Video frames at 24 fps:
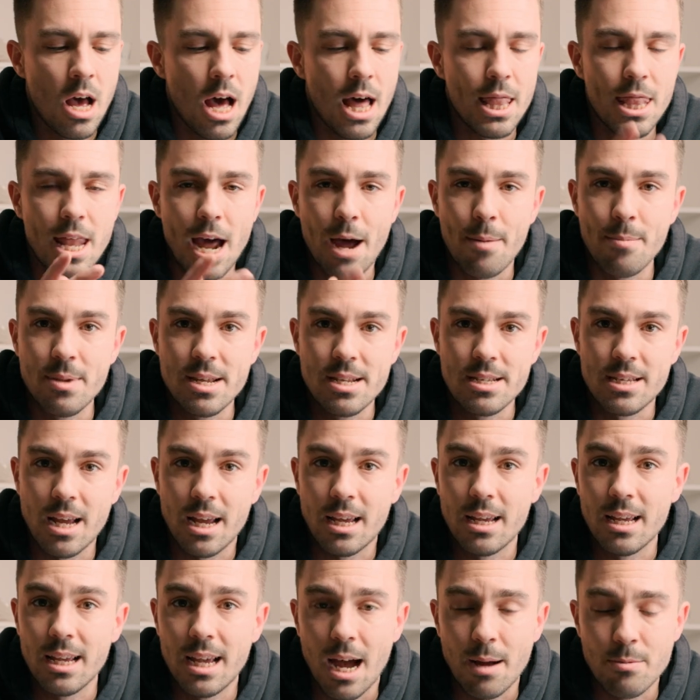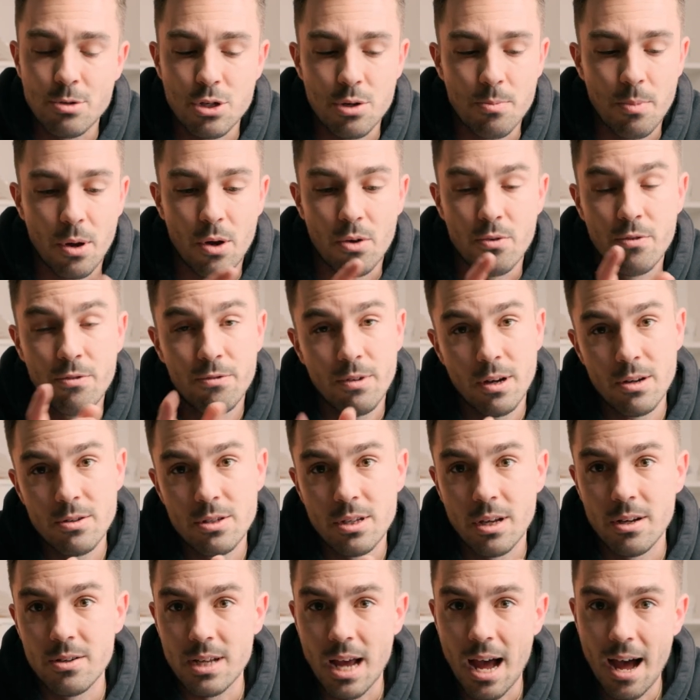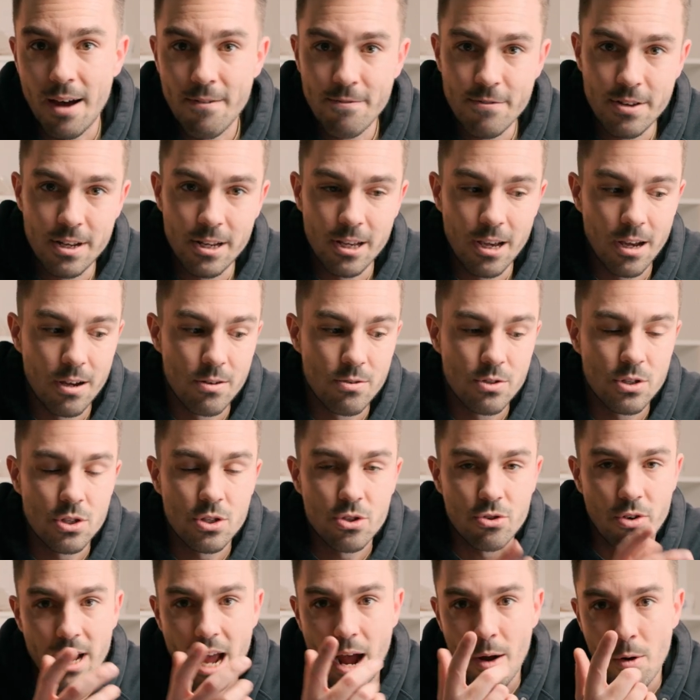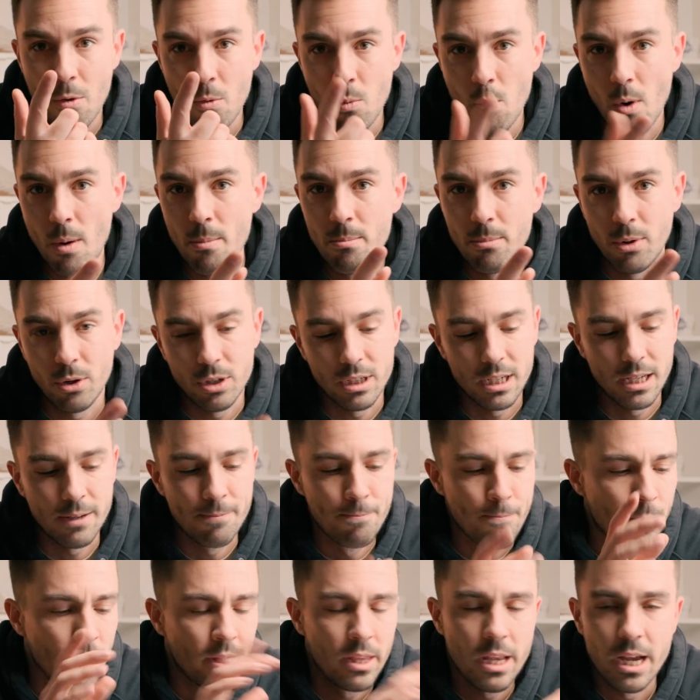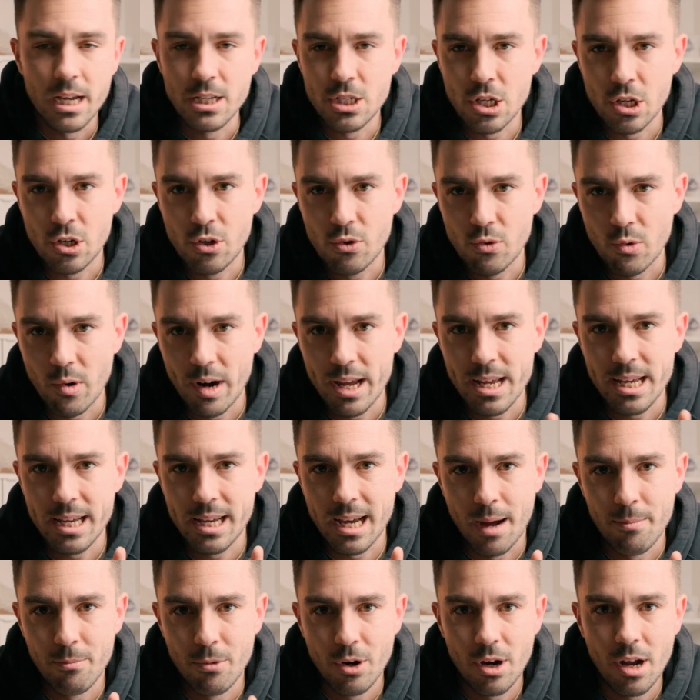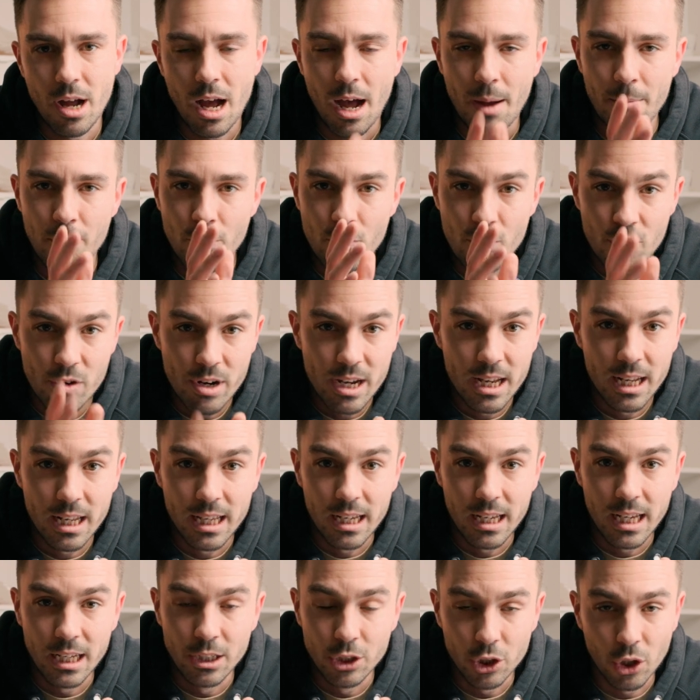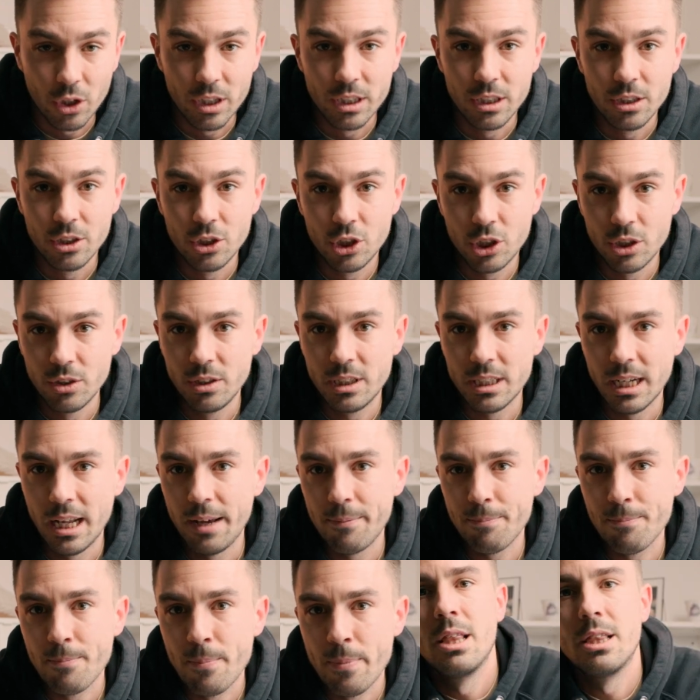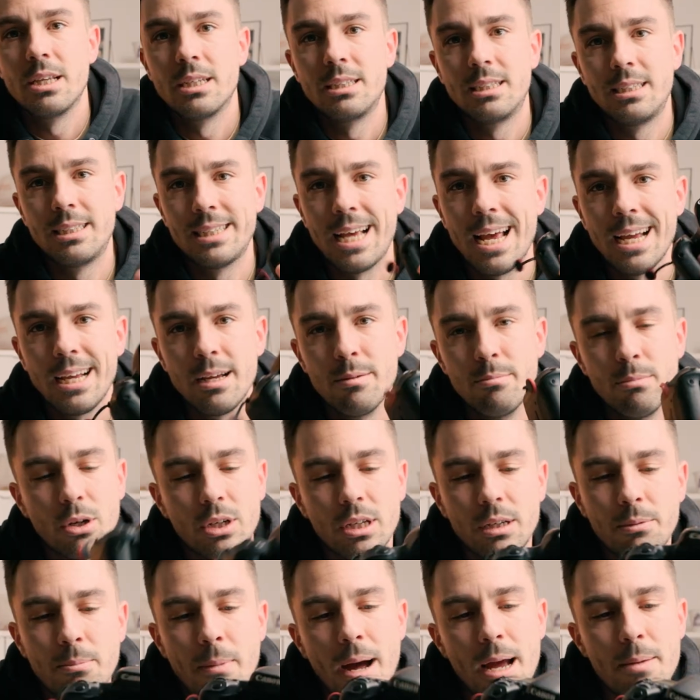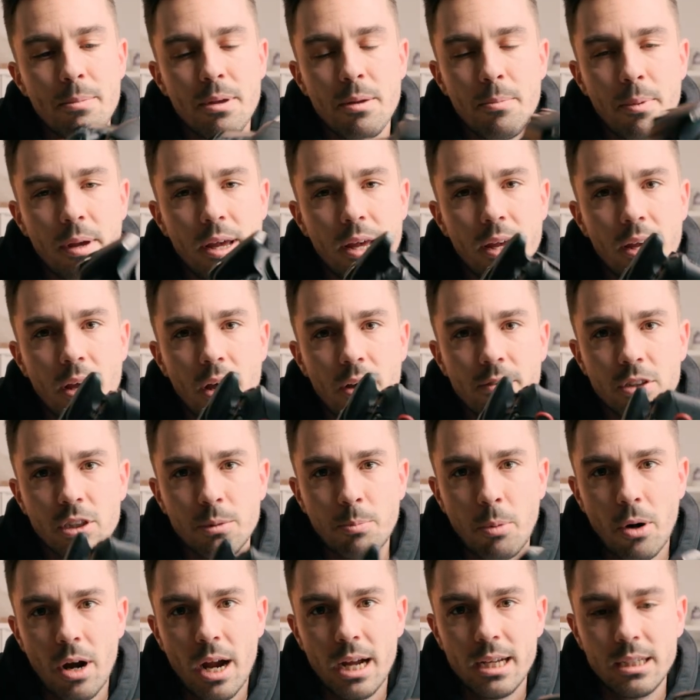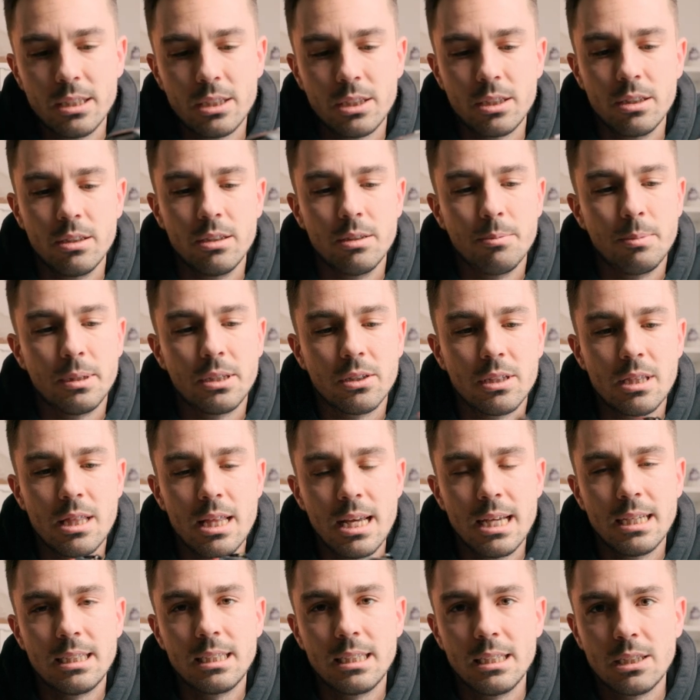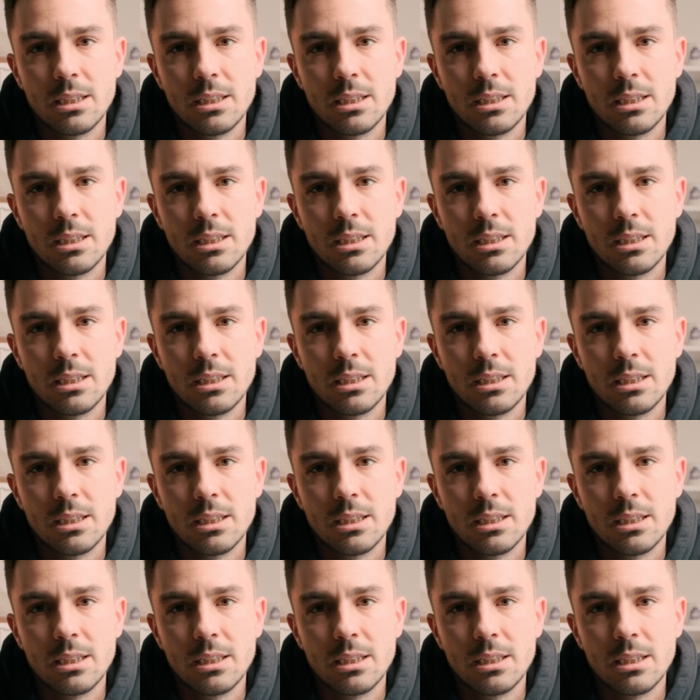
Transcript: and that means I can capture both photos and videos straight out of one body. It's a great camera, I'm really enjoying shooting it. The second body might be a bit of a surprise to you because this